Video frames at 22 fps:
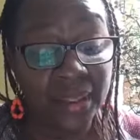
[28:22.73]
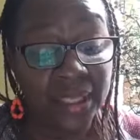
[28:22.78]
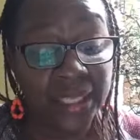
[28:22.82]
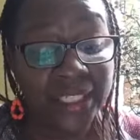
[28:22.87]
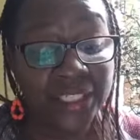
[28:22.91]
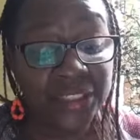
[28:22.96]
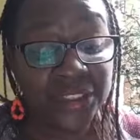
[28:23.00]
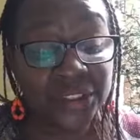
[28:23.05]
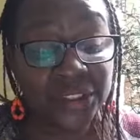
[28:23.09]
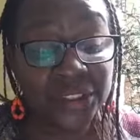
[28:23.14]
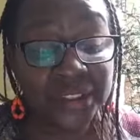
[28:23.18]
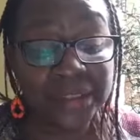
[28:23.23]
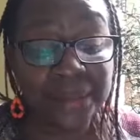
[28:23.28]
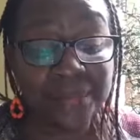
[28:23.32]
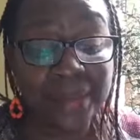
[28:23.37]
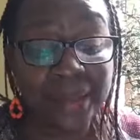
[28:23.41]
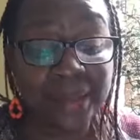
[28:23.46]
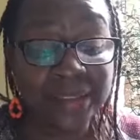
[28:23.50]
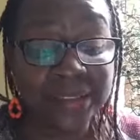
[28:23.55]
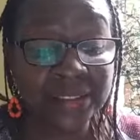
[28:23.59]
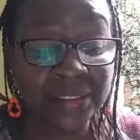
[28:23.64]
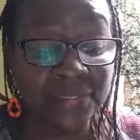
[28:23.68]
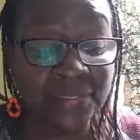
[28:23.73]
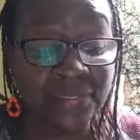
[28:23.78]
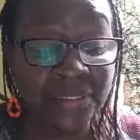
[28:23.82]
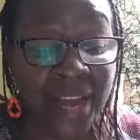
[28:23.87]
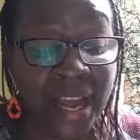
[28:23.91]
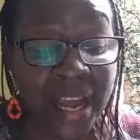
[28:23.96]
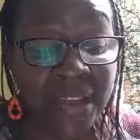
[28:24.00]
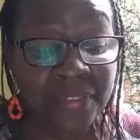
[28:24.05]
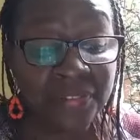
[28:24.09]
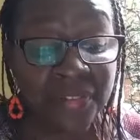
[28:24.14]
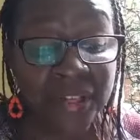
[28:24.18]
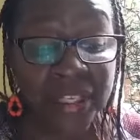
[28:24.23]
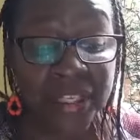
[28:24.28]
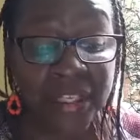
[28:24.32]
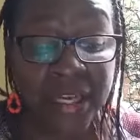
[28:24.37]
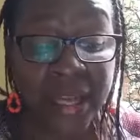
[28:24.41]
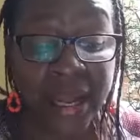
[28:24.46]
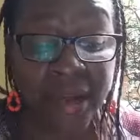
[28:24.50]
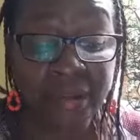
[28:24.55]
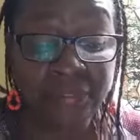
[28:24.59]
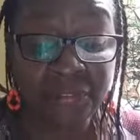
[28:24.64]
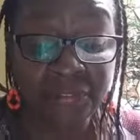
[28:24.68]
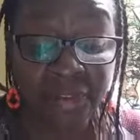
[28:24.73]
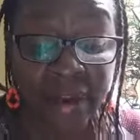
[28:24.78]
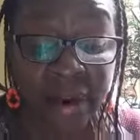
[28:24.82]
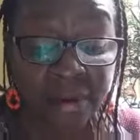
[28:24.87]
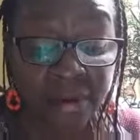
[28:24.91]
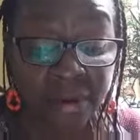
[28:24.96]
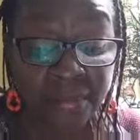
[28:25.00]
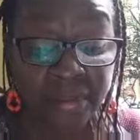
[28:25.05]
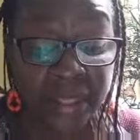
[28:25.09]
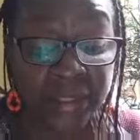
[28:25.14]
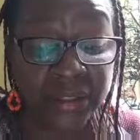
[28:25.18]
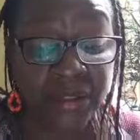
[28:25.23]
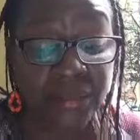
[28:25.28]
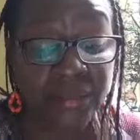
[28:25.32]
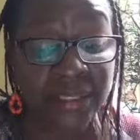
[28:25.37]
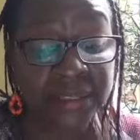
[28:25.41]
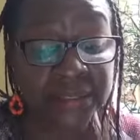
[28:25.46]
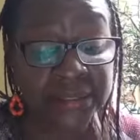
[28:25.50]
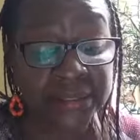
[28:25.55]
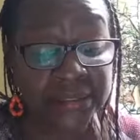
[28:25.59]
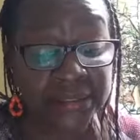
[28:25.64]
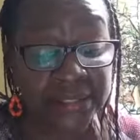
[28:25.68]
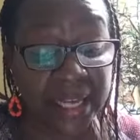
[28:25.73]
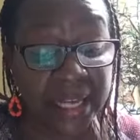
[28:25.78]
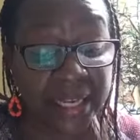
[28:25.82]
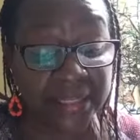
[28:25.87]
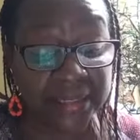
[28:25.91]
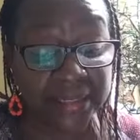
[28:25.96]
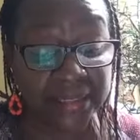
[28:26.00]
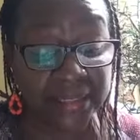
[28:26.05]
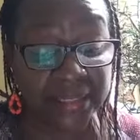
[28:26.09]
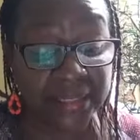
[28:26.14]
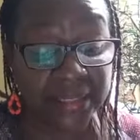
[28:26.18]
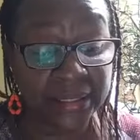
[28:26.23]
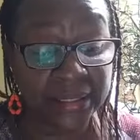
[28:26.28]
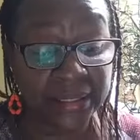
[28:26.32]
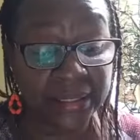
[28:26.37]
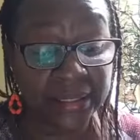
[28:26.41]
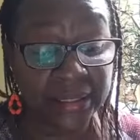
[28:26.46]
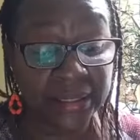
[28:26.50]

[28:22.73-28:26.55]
It's just about surviving in our environment or our society.